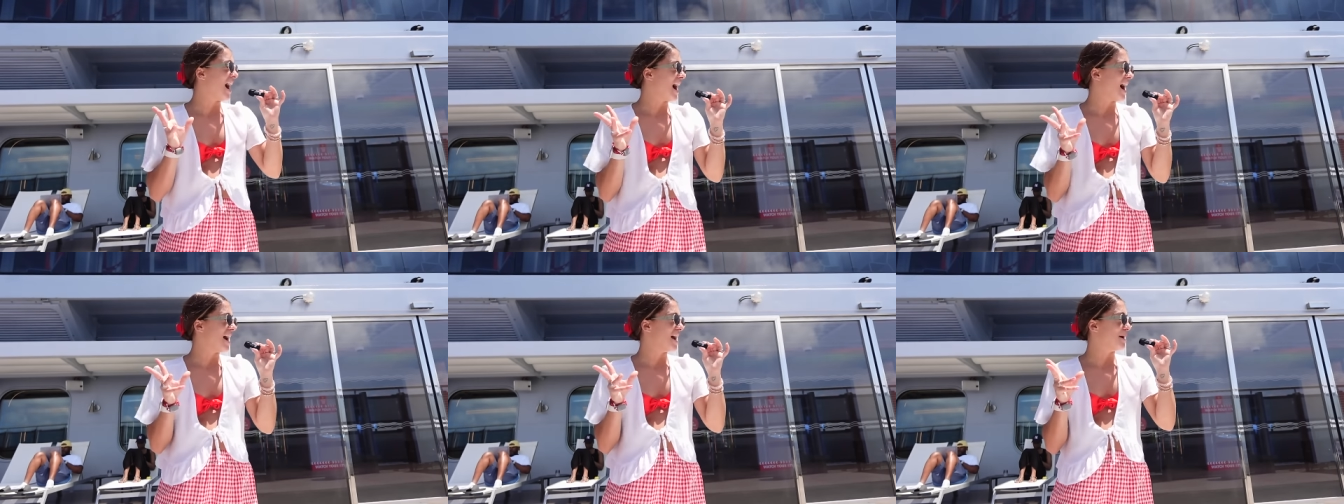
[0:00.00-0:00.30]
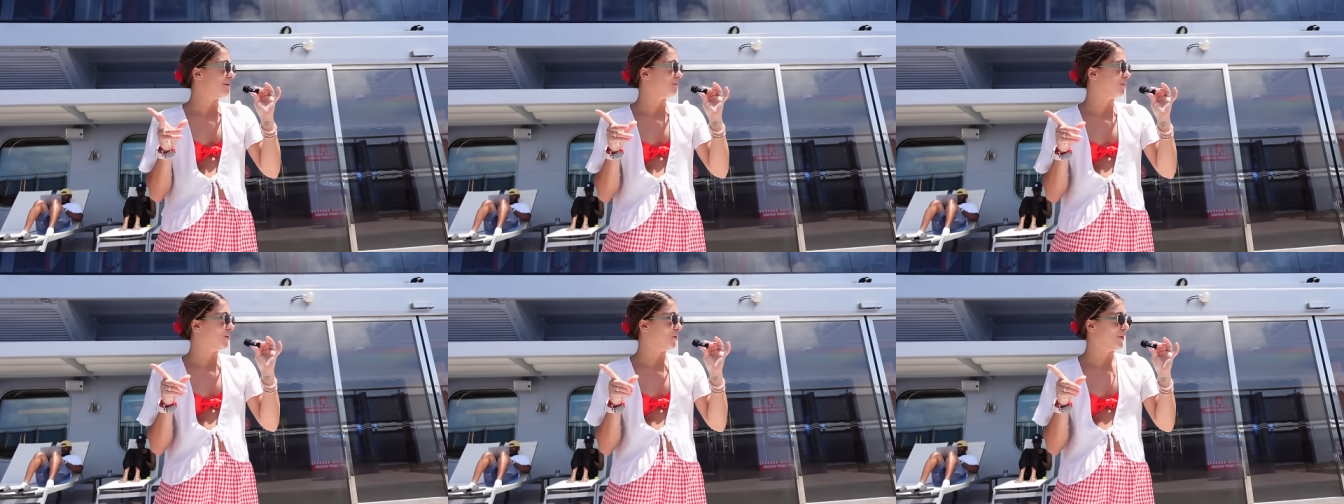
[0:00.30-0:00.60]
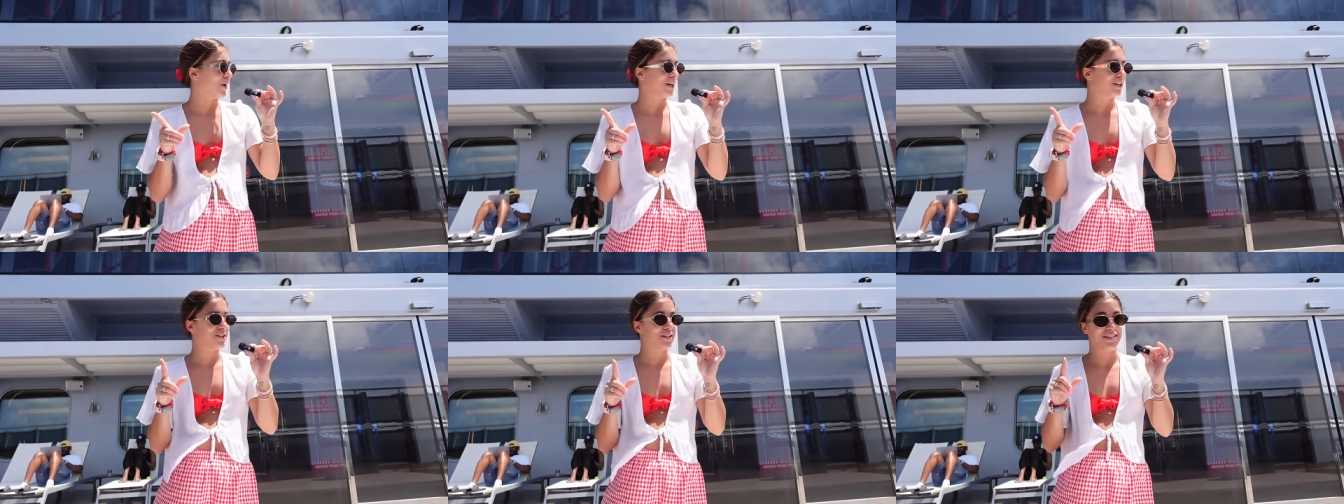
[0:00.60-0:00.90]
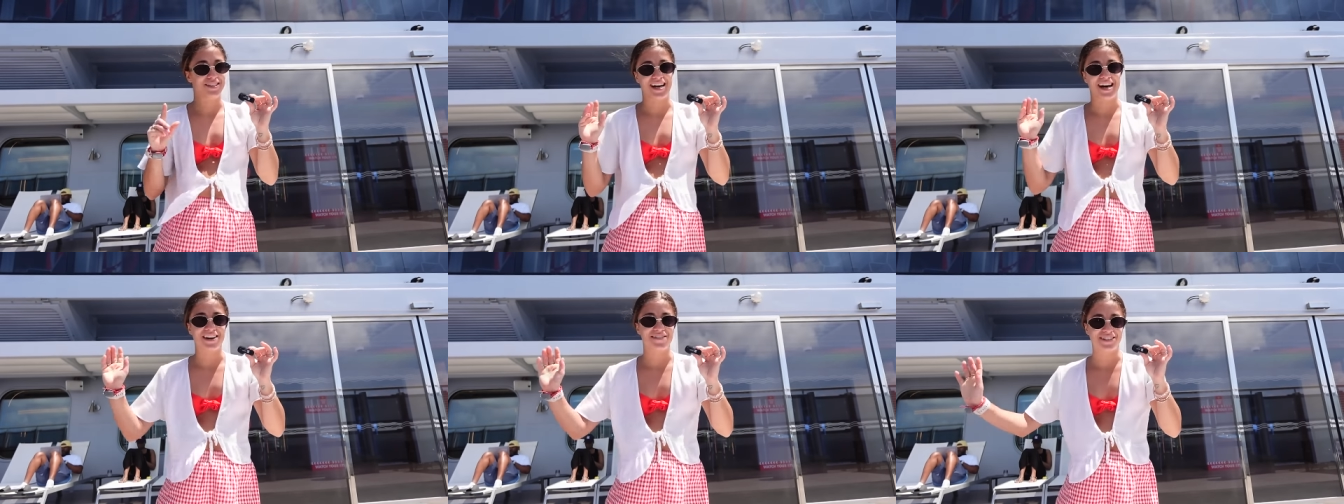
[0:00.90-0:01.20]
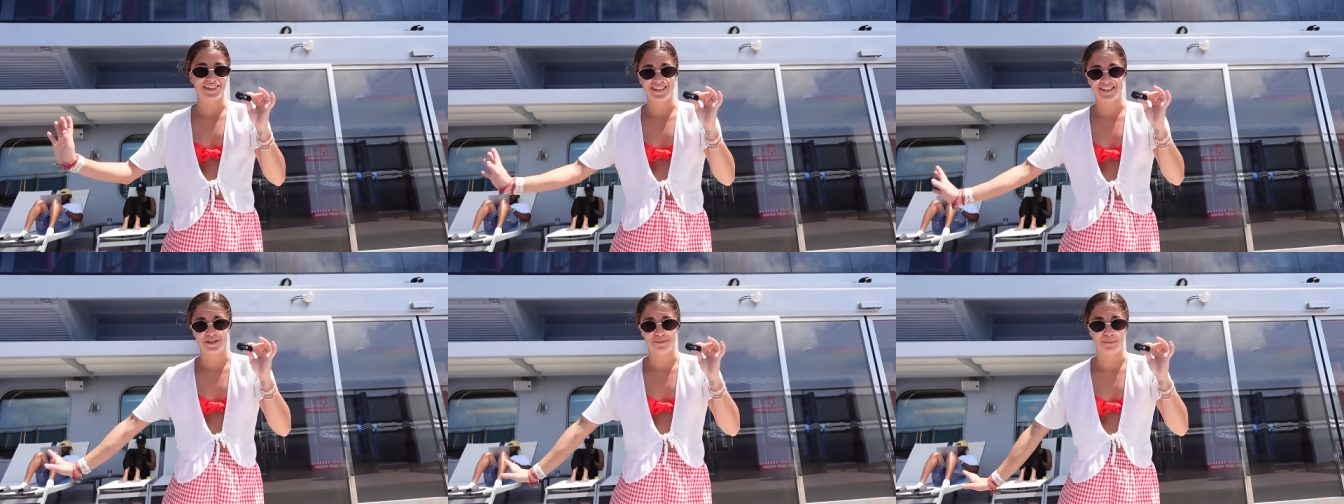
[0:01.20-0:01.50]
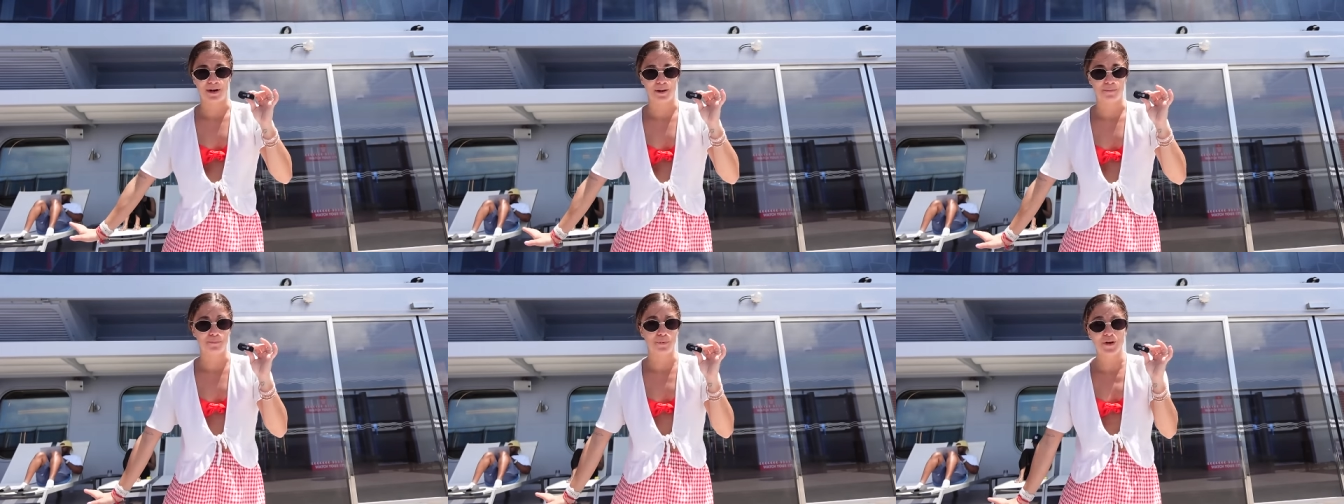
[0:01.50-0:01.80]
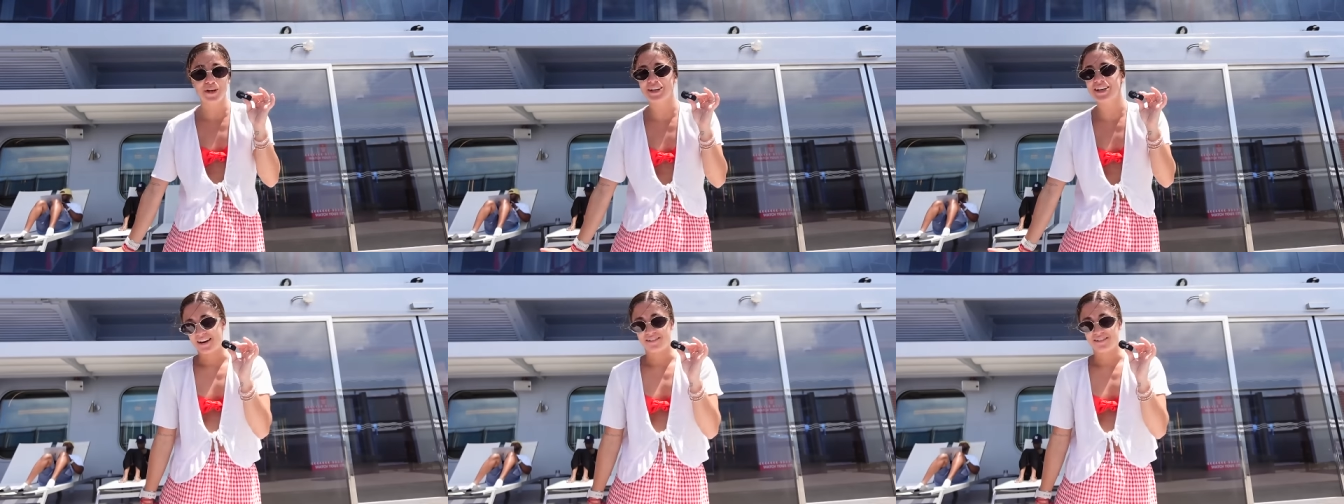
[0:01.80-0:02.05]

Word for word: I am going to dive into my book.